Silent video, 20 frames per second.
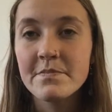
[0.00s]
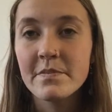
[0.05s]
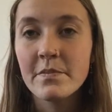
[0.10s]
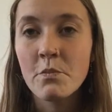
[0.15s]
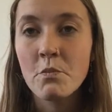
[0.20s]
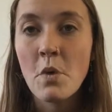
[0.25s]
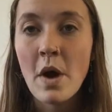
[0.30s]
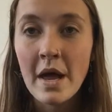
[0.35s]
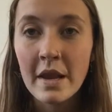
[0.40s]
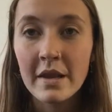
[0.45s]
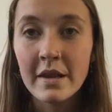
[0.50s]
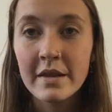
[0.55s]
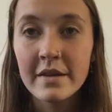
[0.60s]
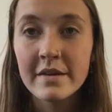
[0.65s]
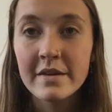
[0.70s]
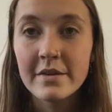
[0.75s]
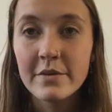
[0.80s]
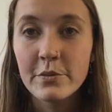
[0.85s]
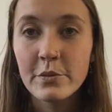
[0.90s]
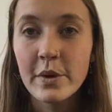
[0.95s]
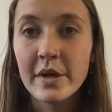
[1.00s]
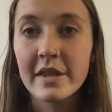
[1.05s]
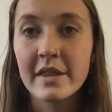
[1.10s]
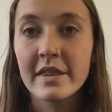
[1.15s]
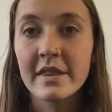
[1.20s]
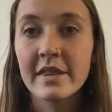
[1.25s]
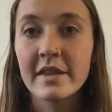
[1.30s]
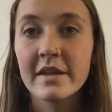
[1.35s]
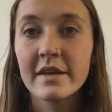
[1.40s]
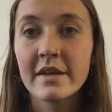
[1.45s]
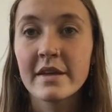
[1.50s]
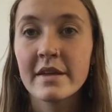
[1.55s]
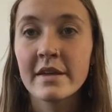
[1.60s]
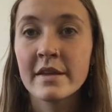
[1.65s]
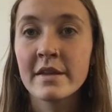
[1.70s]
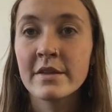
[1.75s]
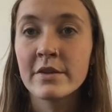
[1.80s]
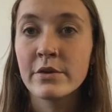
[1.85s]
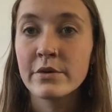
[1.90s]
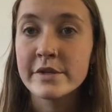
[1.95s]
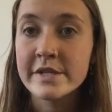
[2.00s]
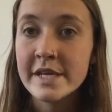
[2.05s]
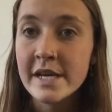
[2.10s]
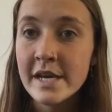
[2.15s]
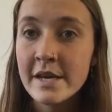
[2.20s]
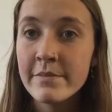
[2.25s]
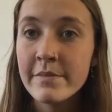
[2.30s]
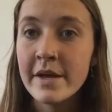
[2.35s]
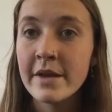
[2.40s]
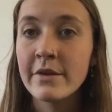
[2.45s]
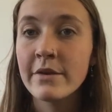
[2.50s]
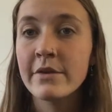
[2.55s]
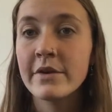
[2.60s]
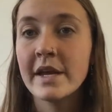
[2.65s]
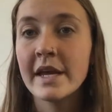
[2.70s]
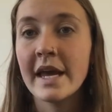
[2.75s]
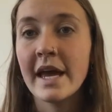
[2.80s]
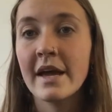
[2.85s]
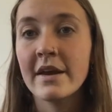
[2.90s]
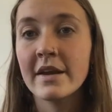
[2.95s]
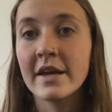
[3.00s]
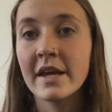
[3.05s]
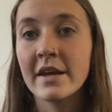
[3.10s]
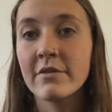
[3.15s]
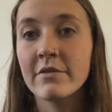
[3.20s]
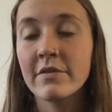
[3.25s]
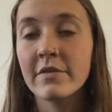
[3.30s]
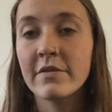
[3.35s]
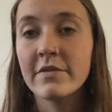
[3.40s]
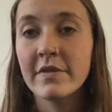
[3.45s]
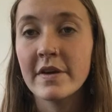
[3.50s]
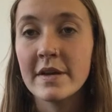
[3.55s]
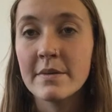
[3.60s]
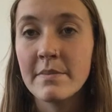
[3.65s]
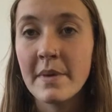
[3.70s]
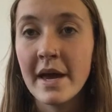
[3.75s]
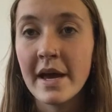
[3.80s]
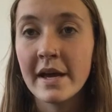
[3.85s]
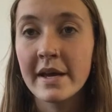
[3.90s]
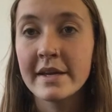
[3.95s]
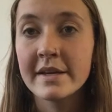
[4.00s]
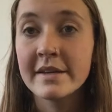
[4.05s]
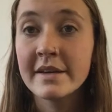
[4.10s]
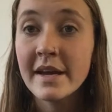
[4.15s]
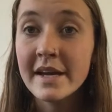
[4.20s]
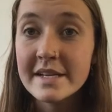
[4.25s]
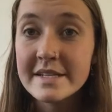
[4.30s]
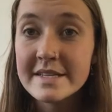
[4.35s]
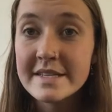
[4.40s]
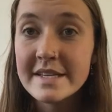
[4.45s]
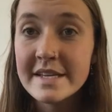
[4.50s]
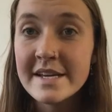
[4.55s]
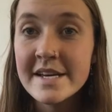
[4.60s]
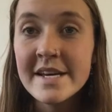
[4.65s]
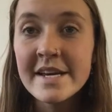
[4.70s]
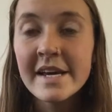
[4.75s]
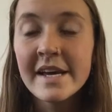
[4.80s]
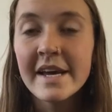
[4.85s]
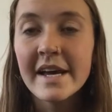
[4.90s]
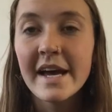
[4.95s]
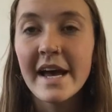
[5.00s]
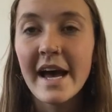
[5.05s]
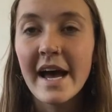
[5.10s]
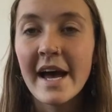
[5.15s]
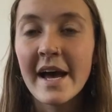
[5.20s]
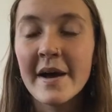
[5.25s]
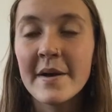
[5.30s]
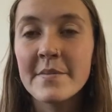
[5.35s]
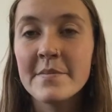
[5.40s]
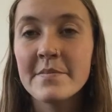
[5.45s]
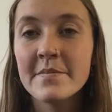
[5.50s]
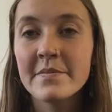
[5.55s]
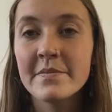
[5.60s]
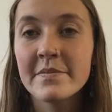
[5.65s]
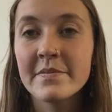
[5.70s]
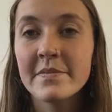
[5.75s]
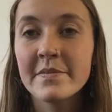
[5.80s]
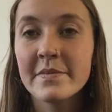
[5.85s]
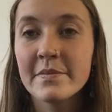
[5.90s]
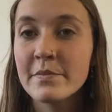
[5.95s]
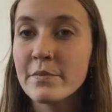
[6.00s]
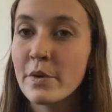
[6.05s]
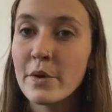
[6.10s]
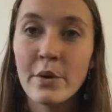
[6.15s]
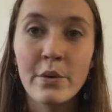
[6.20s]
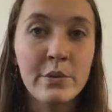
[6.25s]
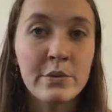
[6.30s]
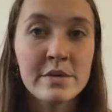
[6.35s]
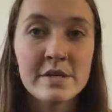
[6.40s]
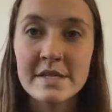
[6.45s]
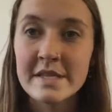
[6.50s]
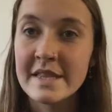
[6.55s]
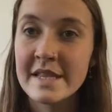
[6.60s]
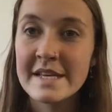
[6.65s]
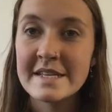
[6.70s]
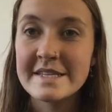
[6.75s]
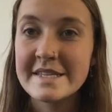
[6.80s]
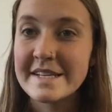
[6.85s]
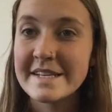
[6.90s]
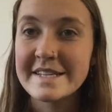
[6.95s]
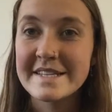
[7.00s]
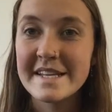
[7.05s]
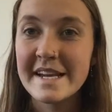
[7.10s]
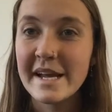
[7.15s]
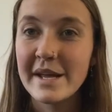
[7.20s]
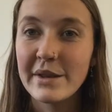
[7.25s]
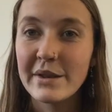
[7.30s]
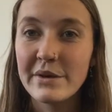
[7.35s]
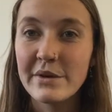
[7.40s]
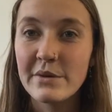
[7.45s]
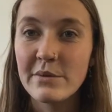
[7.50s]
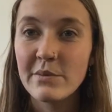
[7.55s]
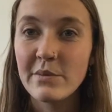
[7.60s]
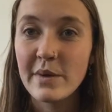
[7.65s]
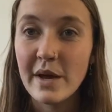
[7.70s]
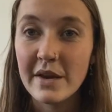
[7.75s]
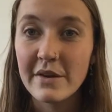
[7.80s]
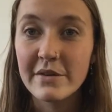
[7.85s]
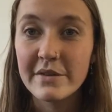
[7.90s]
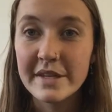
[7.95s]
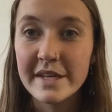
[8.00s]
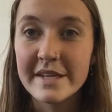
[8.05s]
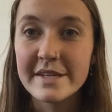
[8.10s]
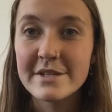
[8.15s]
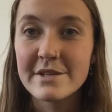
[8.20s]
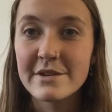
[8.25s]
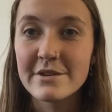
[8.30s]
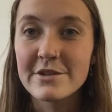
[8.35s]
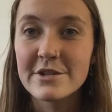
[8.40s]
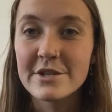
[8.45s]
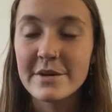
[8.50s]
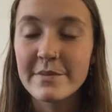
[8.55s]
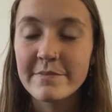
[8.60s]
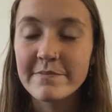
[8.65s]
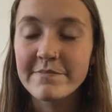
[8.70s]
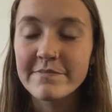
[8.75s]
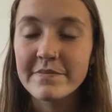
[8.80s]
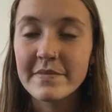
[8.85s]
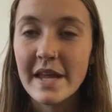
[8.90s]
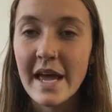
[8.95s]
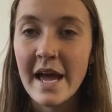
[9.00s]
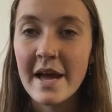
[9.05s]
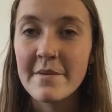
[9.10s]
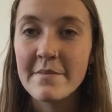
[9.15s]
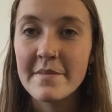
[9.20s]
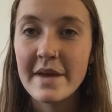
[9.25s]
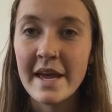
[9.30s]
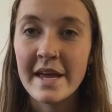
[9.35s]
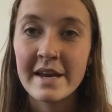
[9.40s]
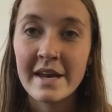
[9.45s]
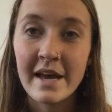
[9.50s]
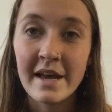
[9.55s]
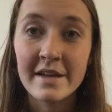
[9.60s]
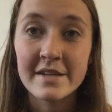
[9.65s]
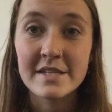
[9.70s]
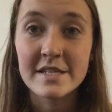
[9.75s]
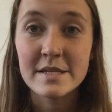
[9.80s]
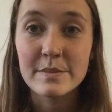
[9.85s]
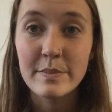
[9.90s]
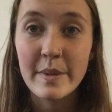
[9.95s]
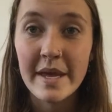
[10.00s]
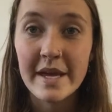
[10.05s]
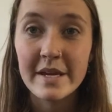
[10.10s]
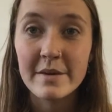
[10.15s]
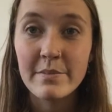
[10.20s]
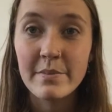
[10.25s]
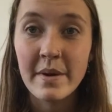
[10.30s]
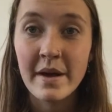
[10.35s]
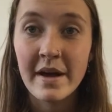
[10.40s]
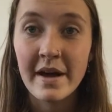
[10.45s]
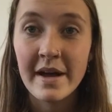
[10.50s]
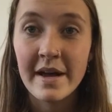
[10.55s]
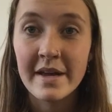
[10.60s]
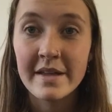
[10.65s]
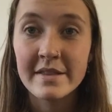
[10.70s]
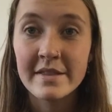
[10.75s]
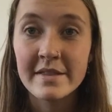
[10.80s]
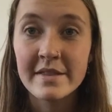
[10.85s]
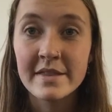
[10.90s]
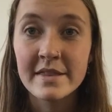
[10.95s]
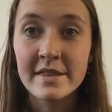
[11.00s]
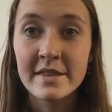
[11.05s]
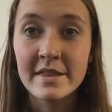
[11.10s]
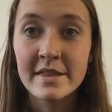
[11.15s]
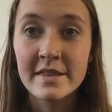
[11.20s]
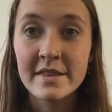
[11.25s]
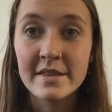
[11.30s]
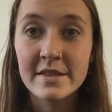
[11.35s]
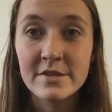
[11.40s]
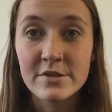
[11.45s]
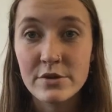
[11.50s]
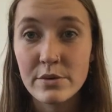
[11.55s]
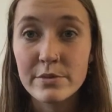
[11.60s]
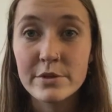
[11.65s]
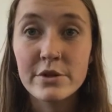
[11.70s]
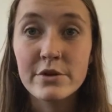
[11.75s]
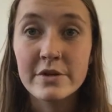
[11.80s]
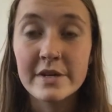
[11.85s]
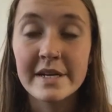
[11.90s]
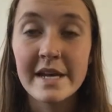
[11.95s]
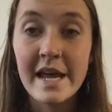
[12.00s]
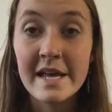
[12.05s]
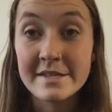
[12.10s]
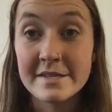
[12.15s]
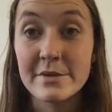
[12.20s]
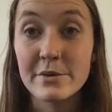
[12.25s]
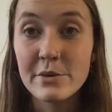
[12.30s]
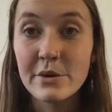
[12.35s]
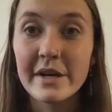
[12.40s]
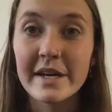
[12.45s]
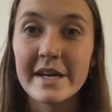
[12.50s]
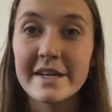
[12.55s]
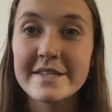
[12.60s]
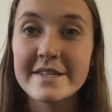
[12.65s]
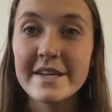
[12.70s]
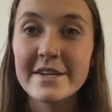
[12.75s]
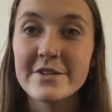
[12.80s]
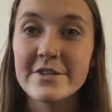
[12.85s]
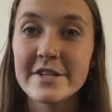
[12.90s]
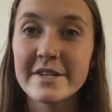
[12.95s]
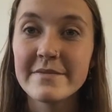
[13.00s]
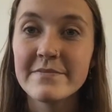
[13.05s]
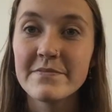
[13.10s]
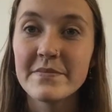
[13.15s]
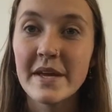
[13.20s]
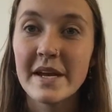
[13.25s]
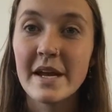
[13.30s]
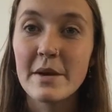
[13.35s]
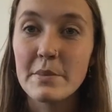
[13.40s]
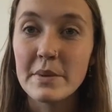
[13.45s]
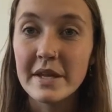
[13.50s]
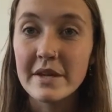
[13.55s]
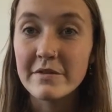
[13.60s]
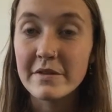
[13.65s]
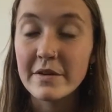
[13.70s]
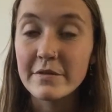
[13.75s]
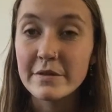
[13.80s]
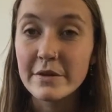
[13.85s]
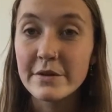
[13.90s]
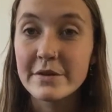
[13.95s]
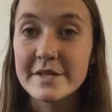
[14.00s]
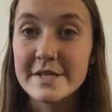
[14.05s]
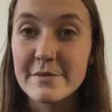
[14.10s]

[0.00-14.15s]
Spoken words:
well with your team and learning how to give feedback nicely were all these things that I learnt while on the internship. and are displayed by Scripps Union as an organisation, and I believe I've learnt